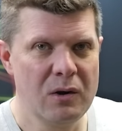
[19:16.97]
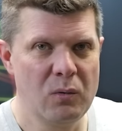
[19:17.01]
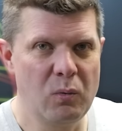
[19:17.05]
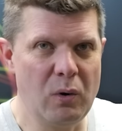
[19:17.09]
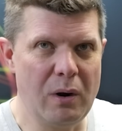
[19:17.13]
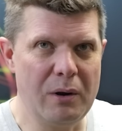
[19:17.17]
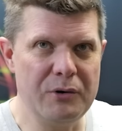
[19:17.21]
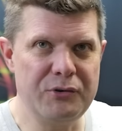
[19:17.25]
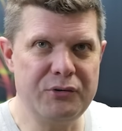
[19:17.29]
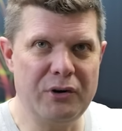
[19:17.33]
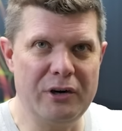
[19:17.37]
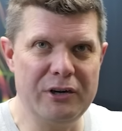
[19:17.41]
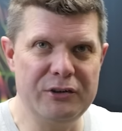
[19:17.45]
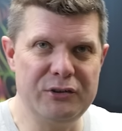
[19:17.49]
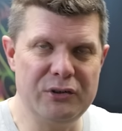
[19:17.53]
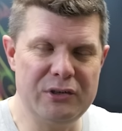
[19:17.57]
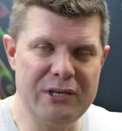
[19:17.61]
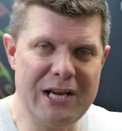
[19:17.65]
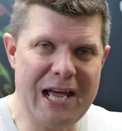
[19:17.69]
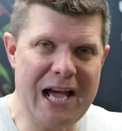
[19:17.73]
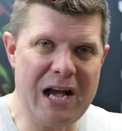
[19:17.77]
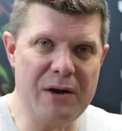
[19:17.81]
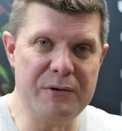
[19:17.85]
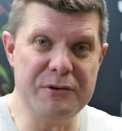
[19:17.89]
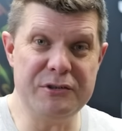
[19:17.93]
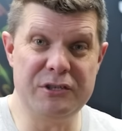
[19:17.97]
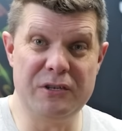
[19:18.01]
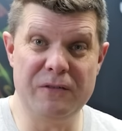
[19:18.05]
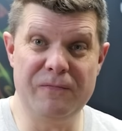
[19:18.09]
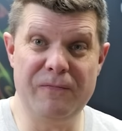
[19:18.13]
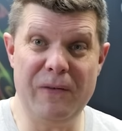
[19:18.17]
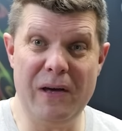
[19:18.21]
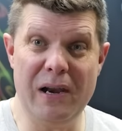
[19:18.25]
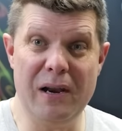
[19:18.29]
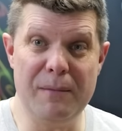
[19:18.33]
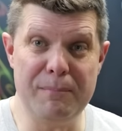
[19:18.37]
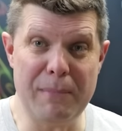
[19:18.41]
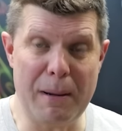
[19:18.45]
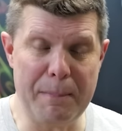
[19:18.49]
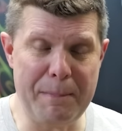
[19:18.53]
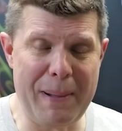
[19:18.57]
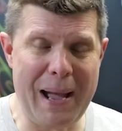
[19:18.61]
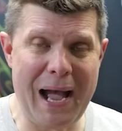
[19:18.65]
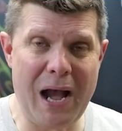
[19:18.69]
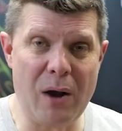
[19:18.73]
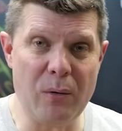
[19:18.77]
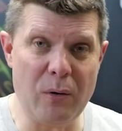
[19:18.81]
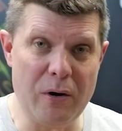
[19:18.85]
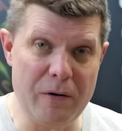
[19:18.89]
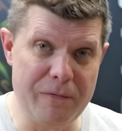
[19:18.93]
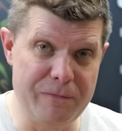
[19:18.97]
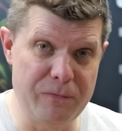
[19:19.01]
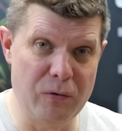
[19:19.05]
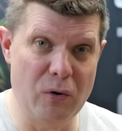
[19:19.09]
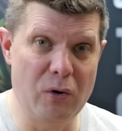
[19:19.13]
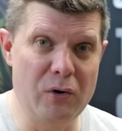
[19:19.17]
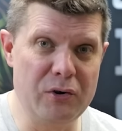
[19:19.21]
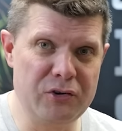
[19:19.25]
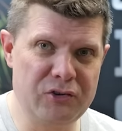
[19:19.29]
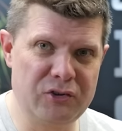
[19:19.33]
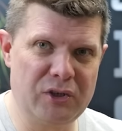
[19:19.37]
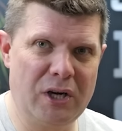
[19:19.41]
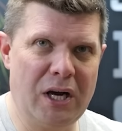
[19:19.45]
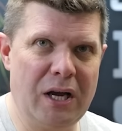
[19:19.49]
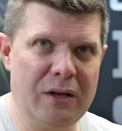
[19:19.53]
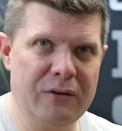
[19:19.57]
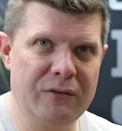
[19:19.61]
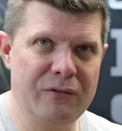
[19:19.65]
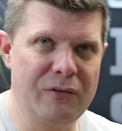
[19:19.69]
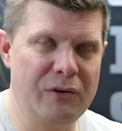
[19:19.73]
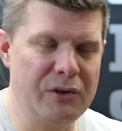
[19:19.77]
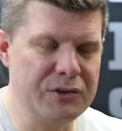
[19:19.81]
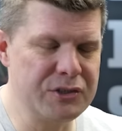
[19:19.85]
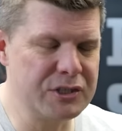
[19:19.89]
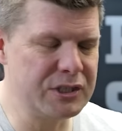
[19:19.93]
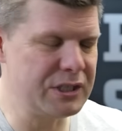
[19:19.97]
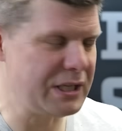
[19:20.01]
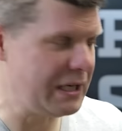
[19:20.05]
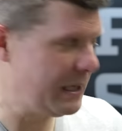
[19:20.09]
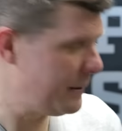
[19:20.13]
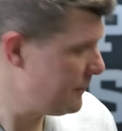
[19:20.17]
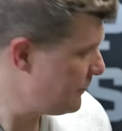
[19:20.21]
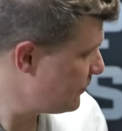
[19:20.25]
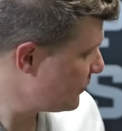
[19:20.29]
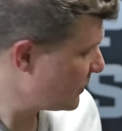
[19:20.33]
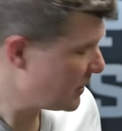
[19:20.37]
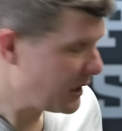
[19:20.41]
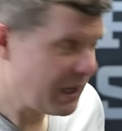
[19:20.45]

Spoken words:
What I'm trying to do now is develop my power, force times velocity.